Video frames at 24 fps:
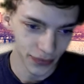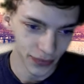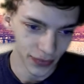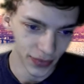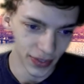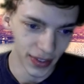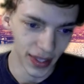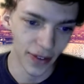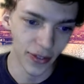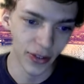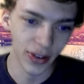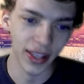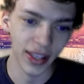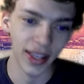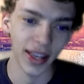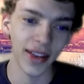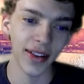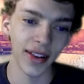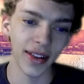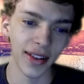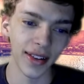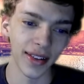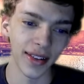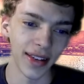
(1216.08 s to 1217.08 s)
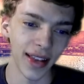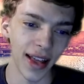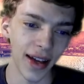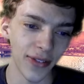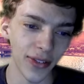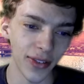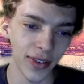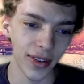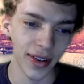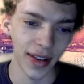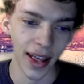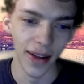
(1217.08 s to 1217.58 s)

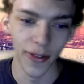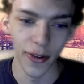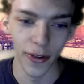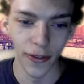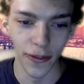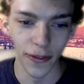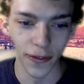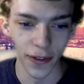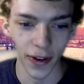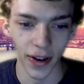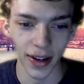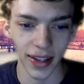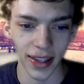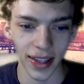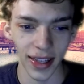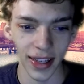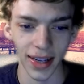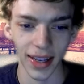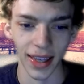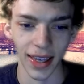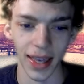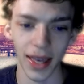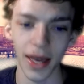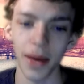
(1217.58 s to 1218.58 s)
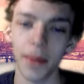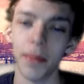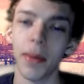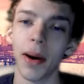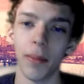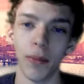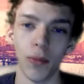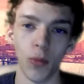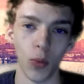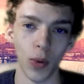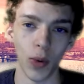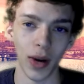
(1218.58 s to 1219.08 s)
Never fun getting hit by
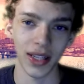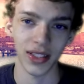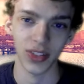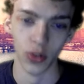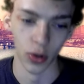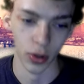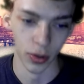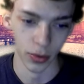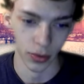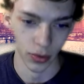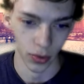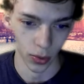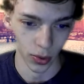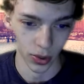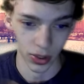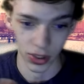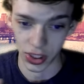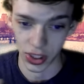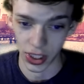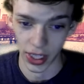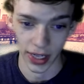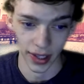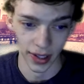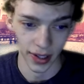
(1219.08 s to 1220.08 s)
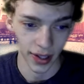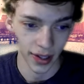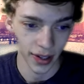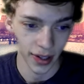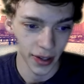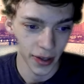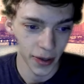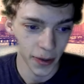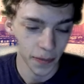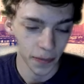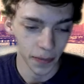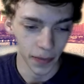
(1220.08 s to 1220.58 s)
West or Jake.
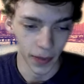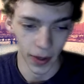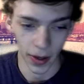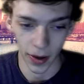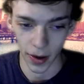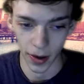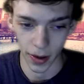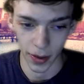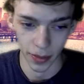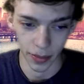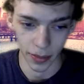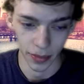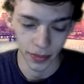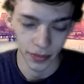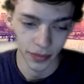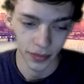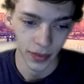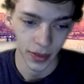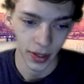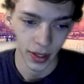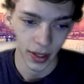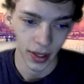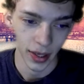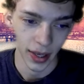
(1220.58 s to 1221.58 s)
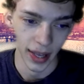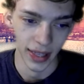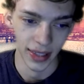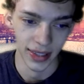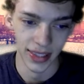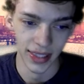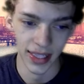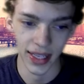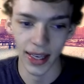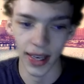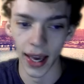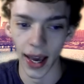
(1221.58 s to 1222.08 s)
And
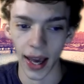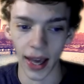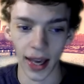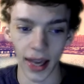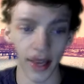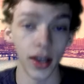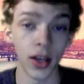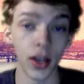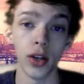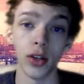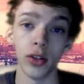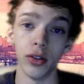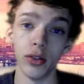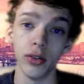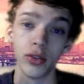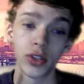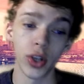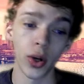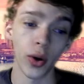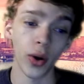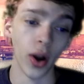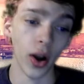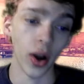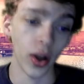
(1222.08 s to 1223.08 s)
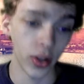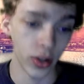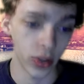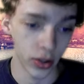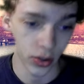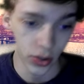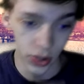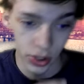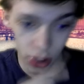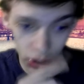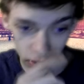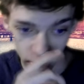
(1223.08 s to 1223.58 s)
DK,
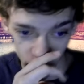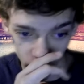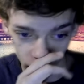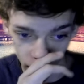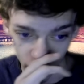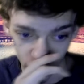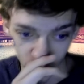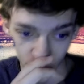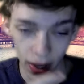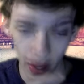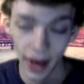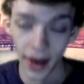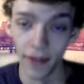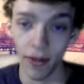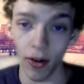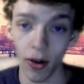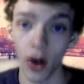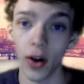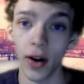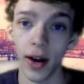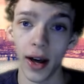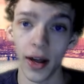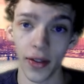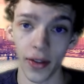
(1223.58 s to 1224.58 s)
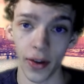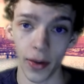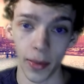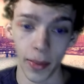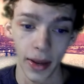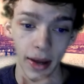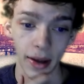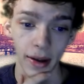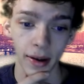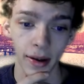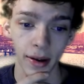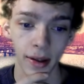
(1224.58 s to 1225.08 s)
you have heart out there,
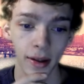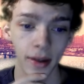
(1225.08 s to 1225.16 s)
man.